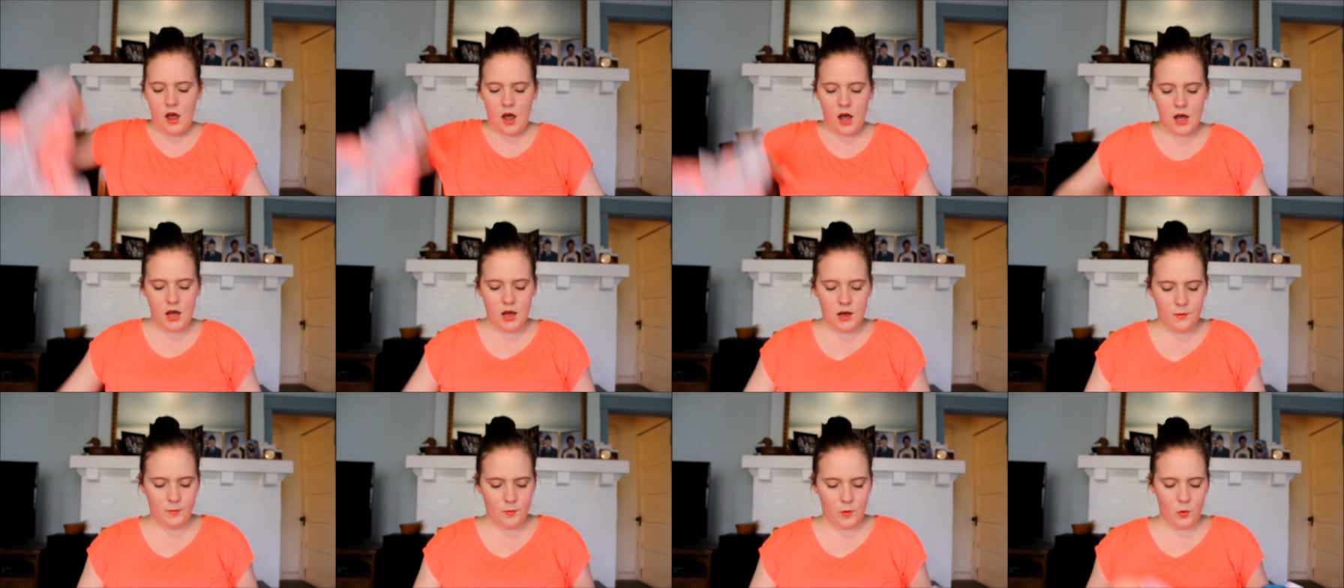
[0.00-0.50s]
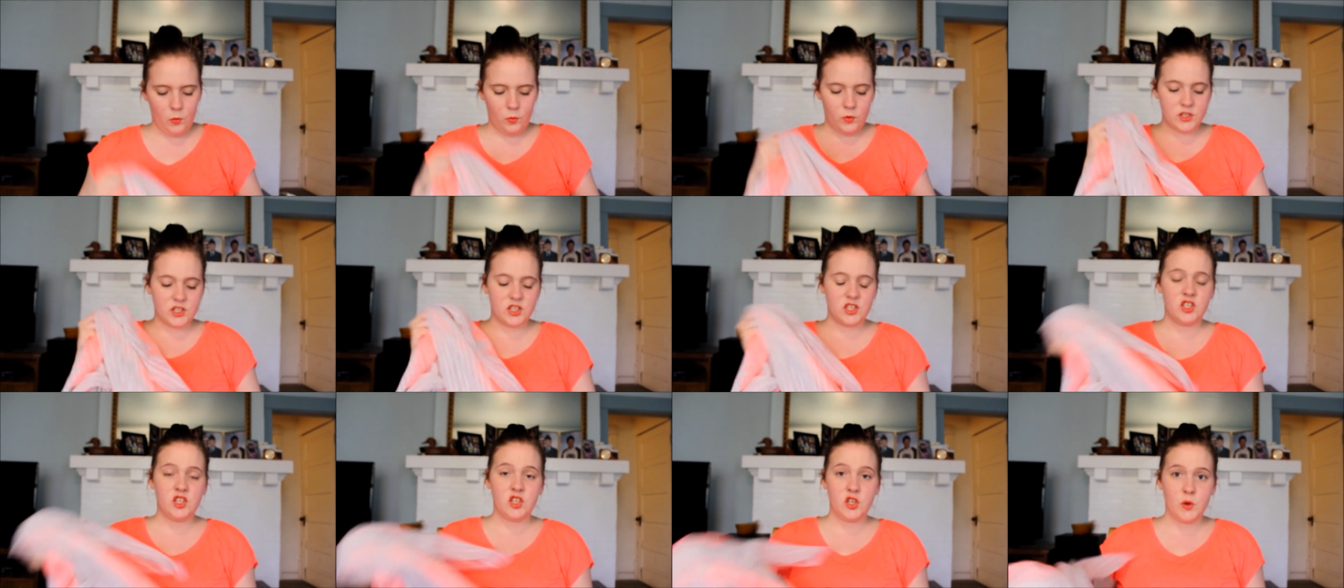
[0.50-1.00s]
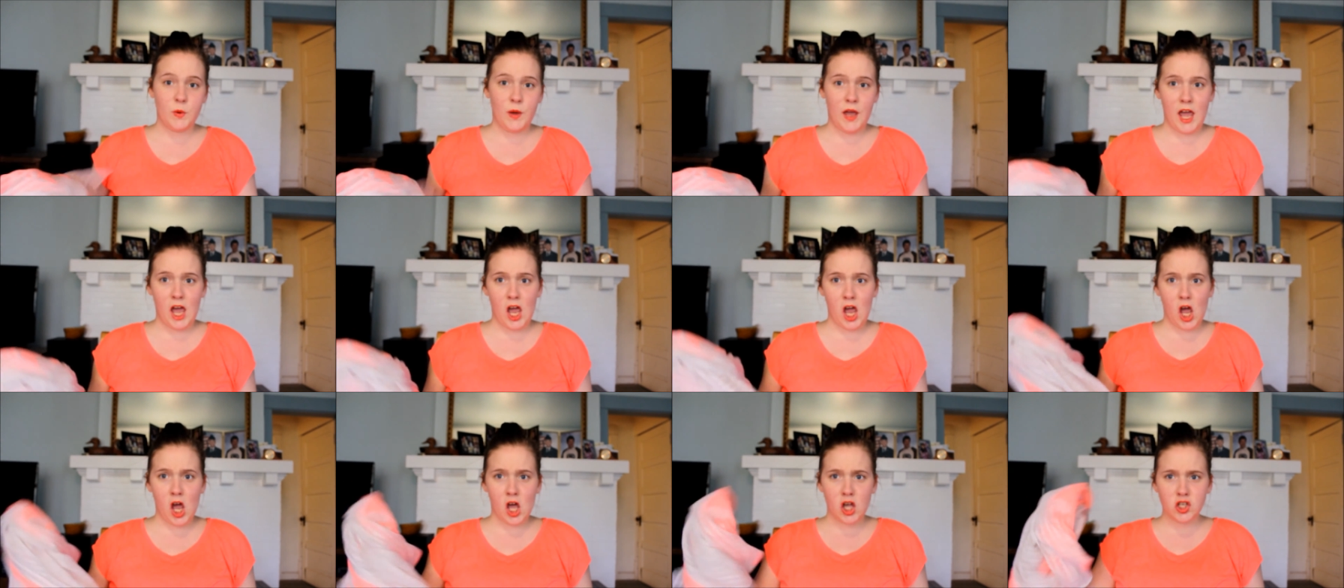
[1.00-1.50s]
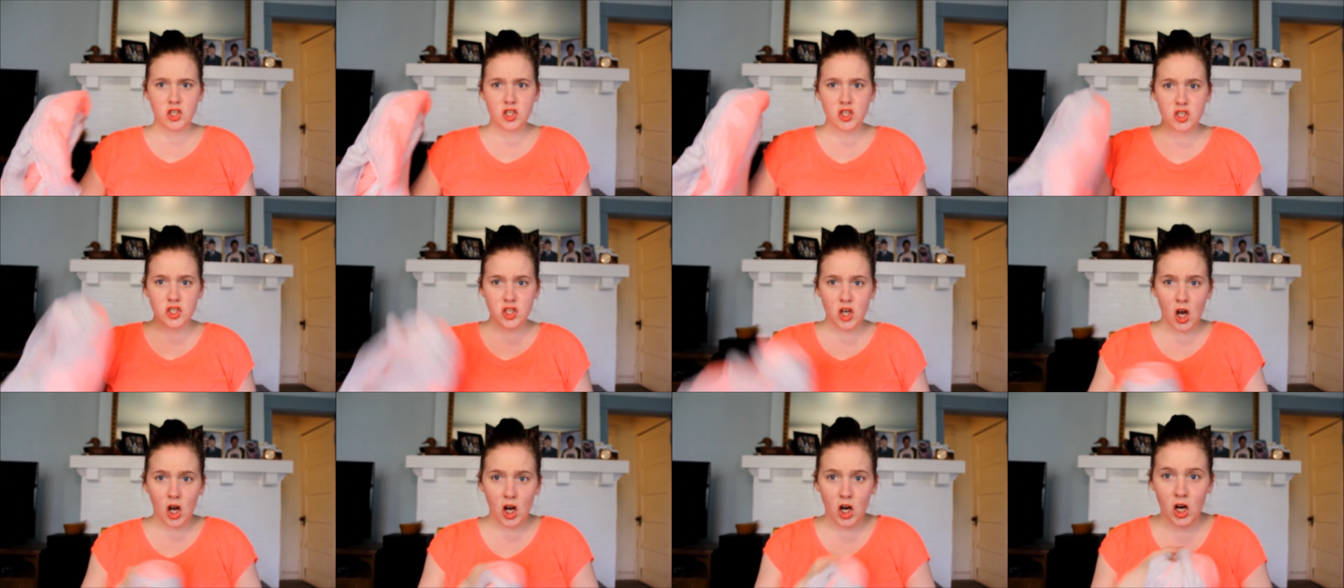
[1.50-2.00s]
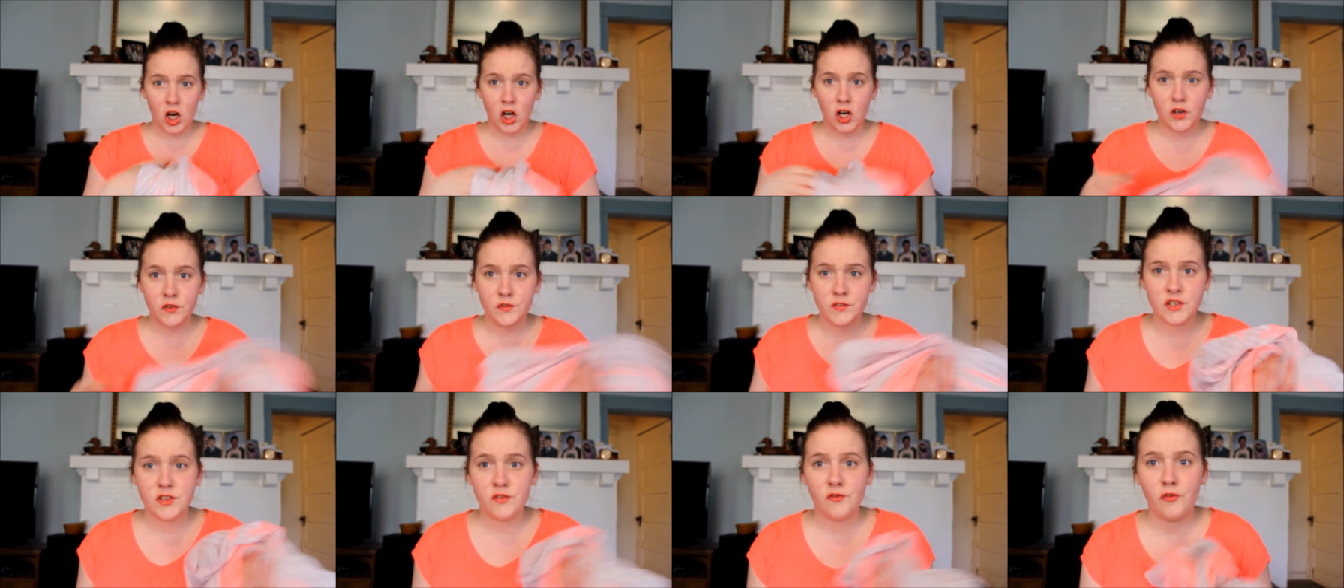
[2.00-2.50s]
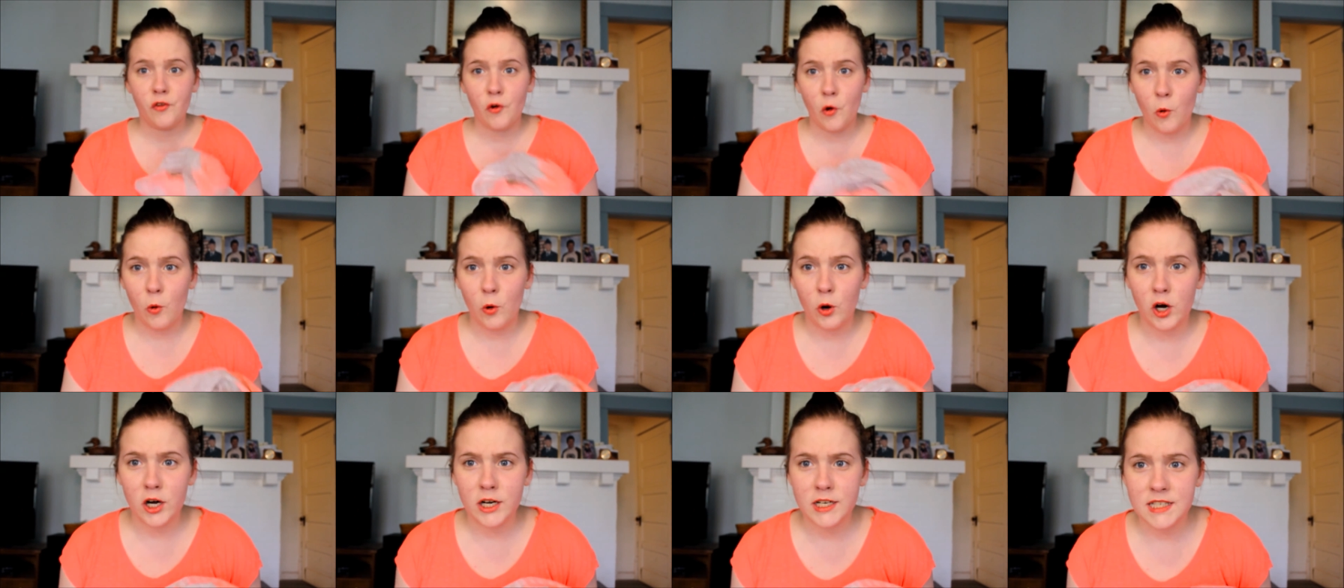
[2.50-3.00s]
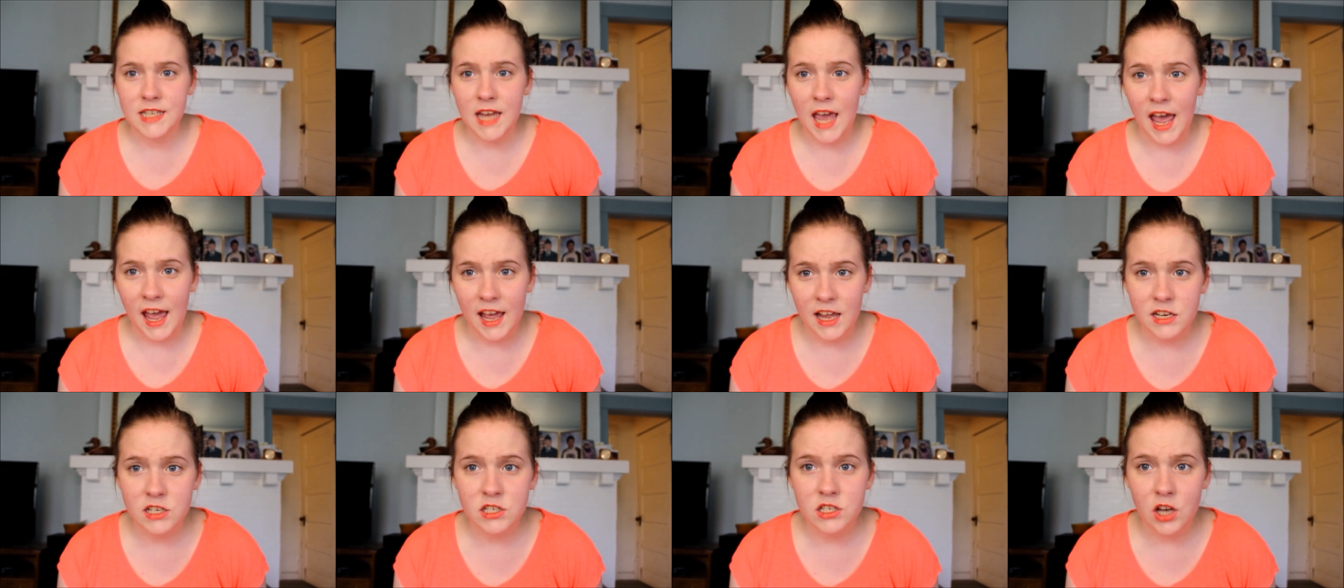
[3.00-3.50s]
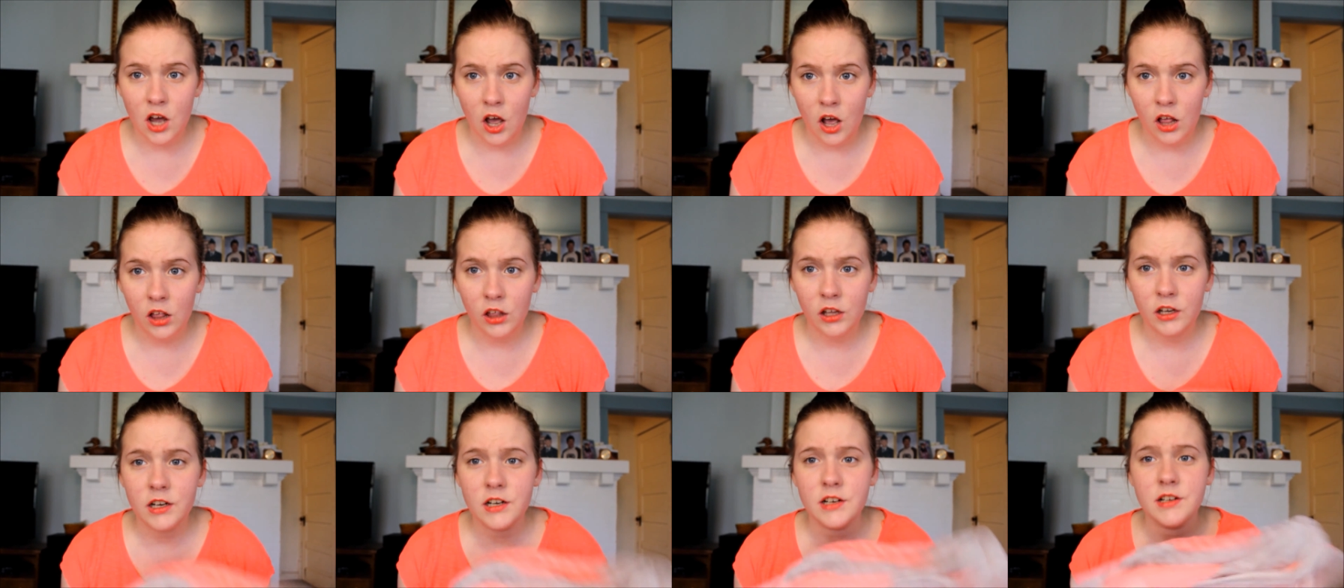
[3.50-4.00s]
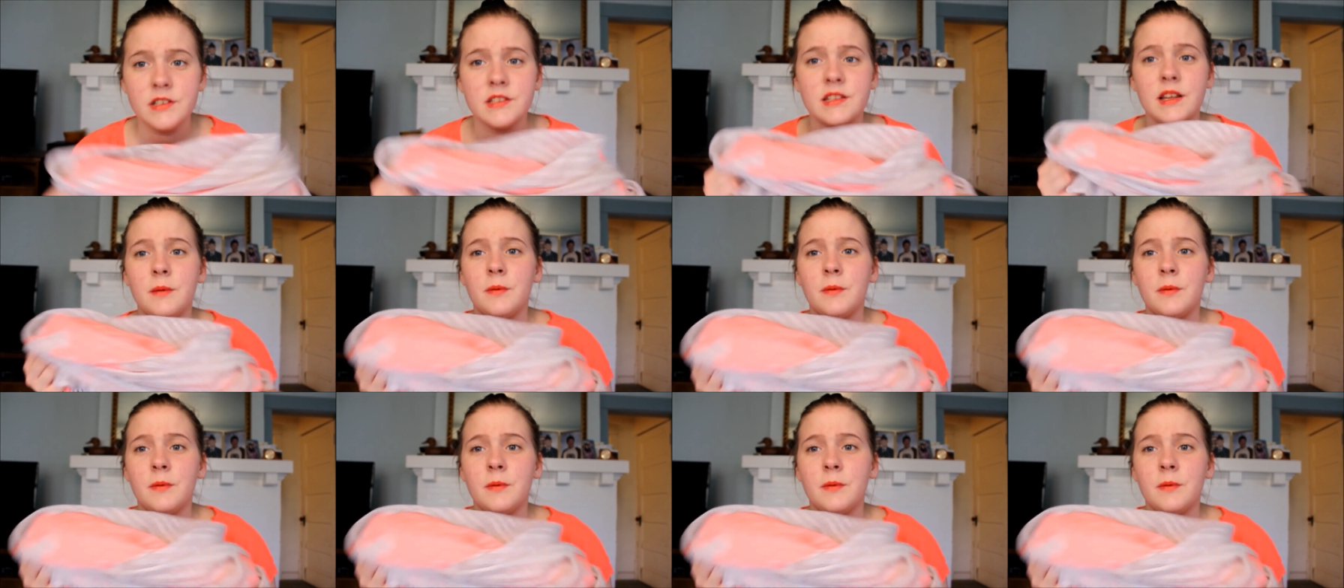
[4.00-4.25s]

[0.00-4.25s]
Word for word: um, was doing scarves for $10.